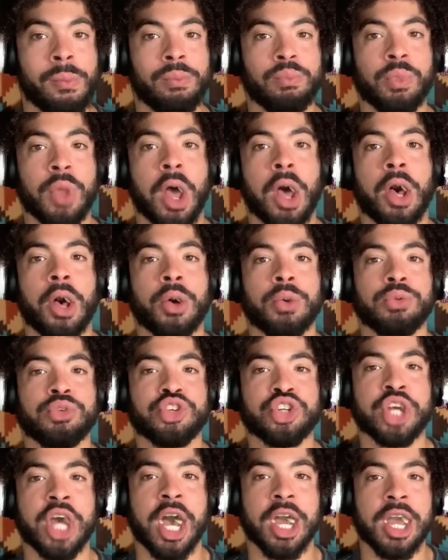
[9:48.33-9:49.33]
Oh,
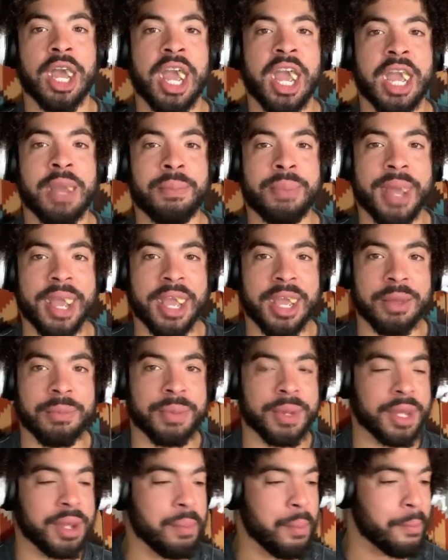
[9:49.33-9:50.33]
Chuck, hey,
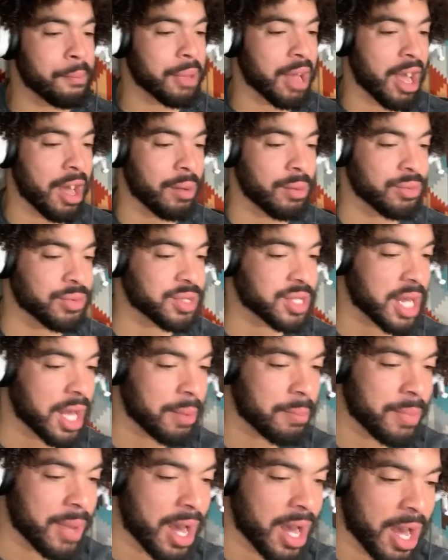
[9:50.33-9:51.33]
baby. I was like,
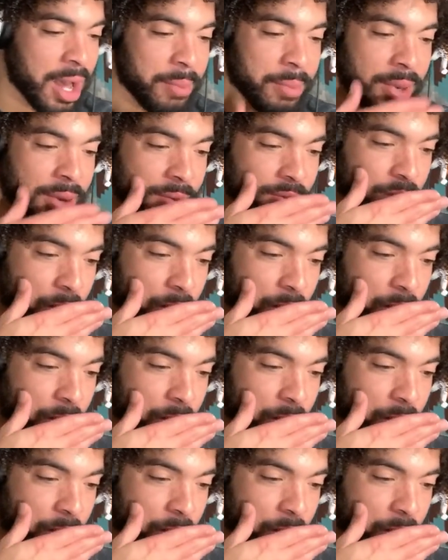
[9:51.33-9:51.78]
mama.